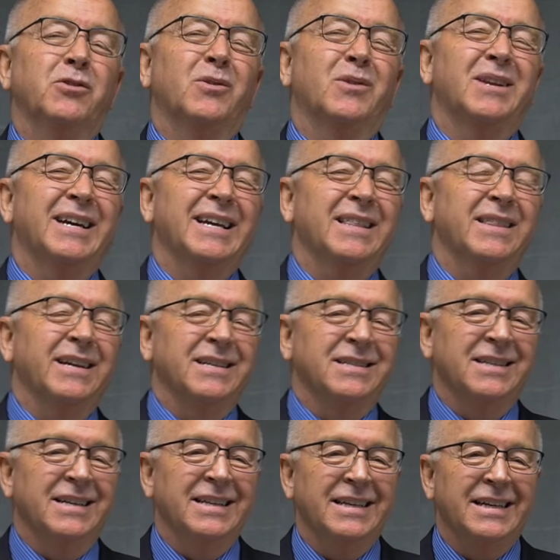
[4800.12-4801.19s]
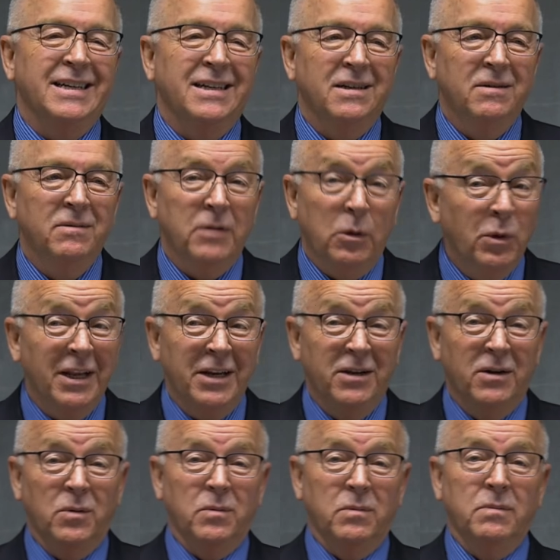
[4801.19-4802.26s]
don't like things like that. They really
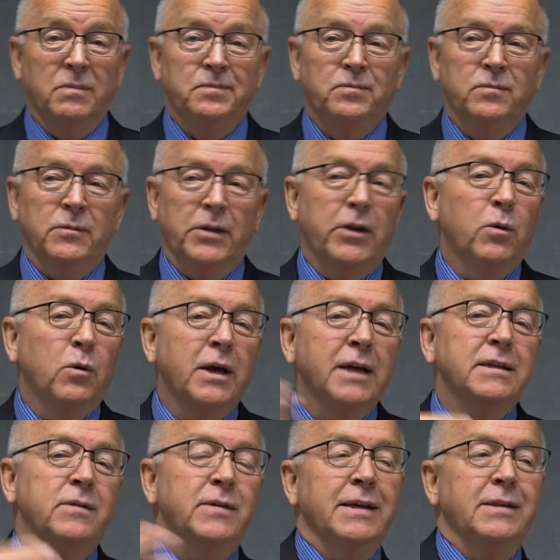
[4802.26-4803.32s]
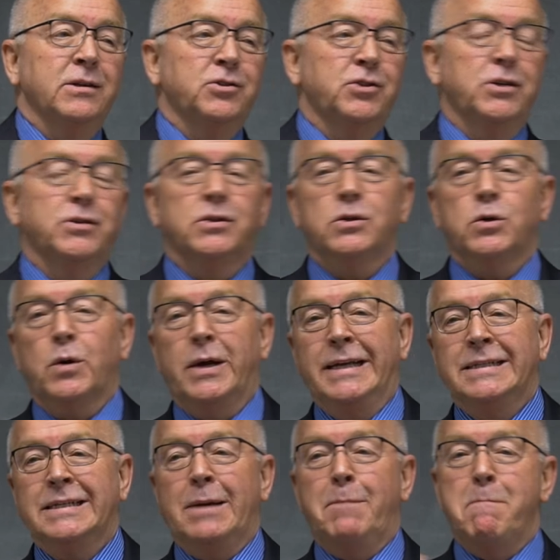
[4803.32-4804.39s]
don't. They don't like to think that Jesus
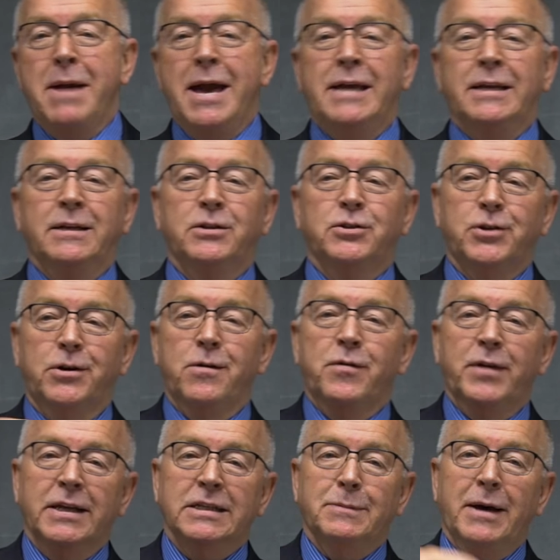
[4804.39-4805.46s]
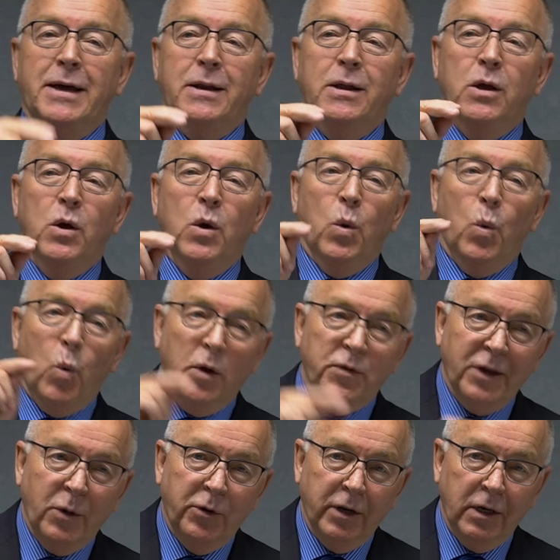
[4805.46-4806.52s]
Christ commanded certain things about what
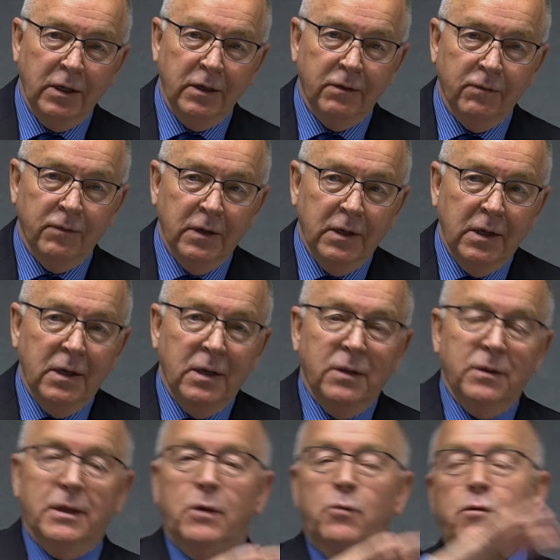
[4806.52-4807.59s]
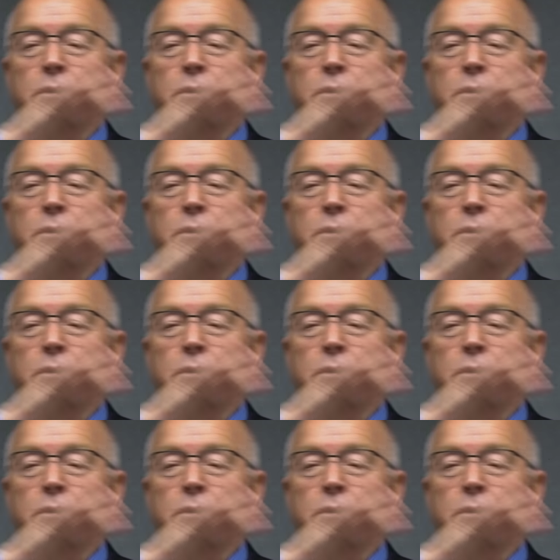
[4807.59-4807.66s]
they were to live. They'd